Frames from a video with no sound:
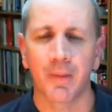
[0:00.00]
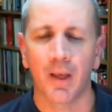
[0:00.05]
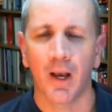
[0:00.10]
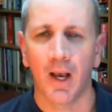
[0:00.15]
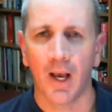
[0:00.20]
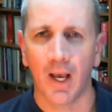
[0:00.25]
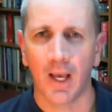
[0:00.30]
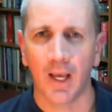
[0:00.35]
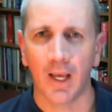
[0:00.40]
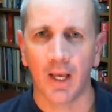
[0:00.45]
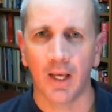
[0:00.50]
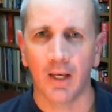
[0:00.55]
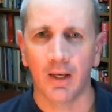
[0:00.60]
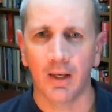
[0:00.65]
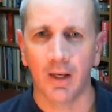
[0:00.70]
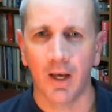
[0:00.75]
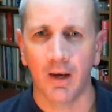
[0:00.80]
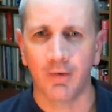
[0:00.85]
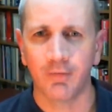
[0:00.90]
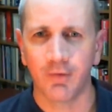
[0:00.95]
a
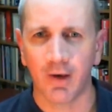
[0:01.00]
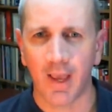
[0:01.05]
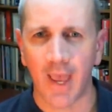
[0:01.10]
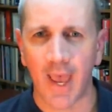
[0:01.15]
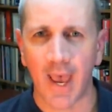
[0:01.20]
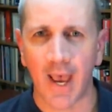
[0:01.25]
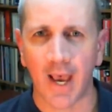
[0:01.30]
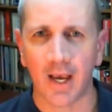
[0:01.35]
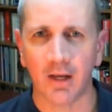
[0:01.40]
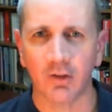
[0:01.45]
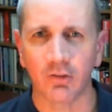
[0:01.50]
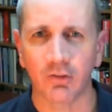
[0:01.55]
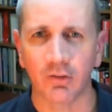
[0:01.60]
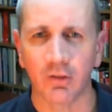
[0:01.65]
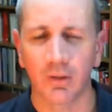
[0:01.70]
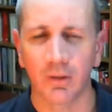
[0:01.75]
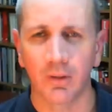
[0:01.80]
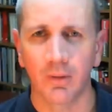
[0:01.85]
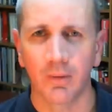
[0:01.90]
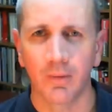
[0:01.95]
hash.
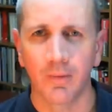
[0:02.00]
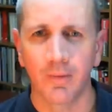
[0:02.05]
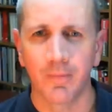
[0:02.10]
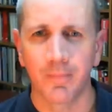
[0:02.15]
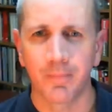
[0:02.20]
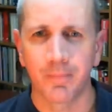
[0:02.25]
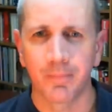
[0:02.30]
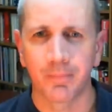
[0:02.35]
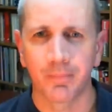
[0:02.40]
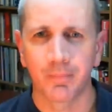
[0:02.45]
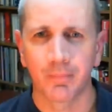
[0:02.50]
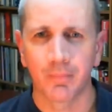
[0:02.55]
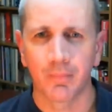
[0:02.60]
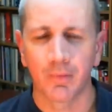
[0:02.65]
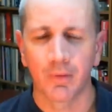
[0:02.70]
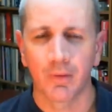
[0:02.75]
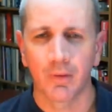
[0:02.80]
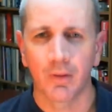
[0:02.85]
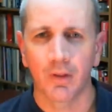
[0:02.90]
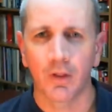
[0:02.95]

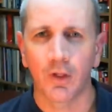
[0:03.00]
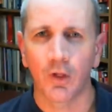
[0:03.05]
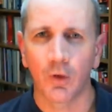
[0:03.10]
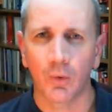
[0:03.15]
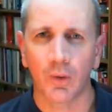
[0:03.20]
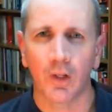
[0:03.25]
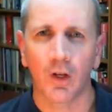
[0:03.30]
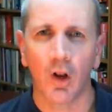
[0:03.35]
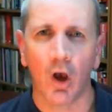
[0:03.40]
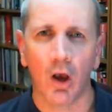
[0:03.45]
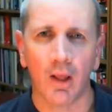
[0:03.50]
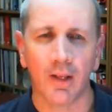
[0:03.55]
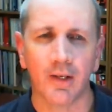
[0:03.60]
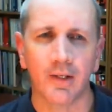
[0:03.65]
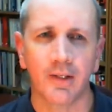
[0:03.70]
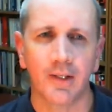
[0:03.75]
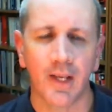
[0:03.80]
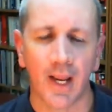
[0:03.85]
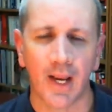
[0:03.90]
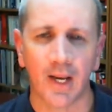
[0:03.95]
You
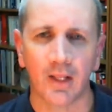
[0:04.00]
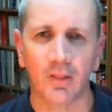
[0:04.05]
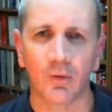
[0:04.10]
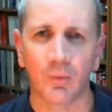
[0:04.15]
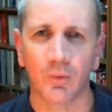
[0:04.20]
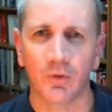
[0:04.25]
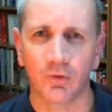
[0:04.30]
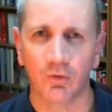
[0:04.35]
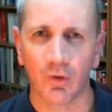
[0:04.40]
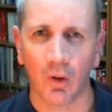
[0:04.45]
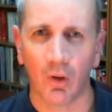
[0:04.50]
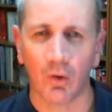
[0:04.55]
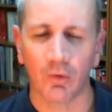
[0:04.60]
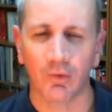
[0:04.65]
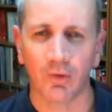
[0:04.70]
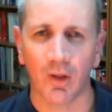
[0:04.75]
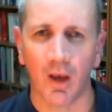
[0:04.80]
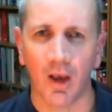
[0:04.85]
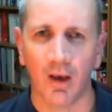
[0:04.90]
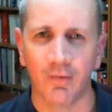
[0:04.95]
cannot take the
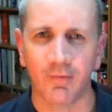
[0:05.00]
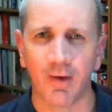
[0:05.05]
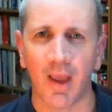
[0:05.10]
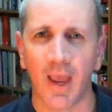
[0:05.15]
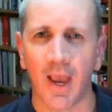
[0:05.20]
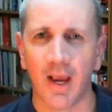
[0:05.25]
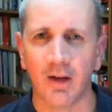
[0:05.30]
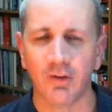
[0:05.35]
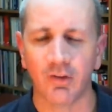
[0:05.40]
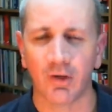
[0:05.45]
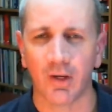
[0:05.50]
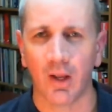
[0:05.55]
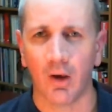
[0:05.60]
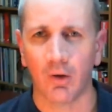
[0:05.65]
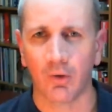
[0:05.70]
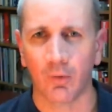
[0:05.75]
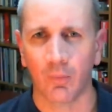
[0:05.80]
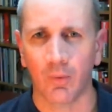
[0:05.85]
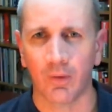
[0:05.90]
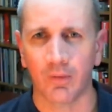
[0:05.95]
result of a hashing
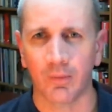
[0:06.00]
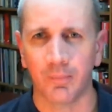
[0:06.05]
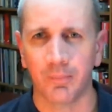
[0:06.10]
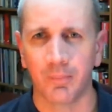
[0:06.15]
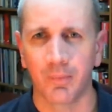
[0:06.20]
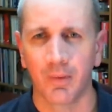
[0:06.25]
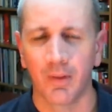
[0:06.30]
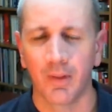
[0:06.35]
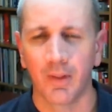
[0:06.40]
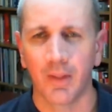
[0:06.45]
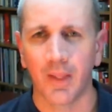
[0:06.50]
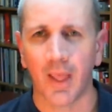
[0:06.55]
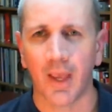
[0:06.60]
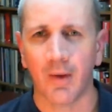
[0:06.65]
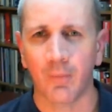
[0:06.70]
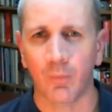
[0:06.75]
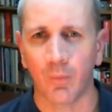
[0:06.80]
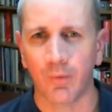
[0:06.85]
algorithm and